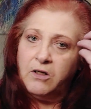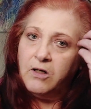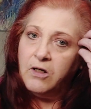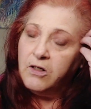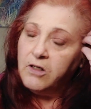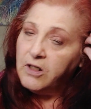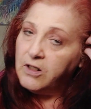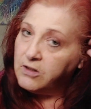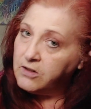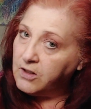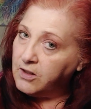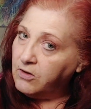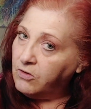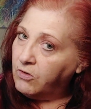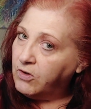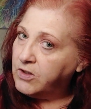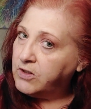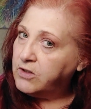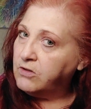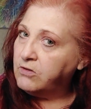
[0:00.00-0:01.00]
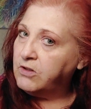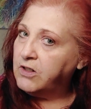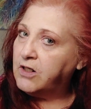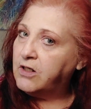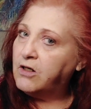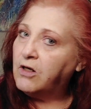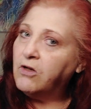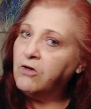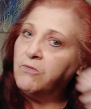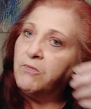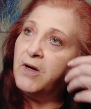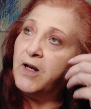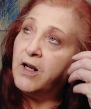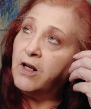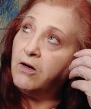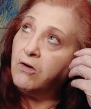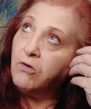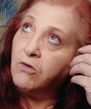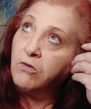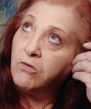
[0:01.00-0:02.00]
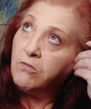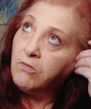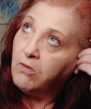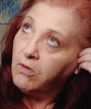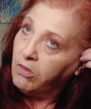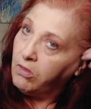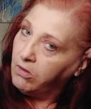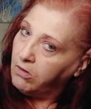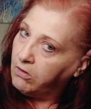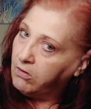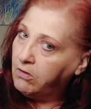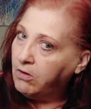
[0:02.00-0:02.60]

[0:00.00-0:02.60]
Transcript: And yes, I know I still need to color my hair. Ugh.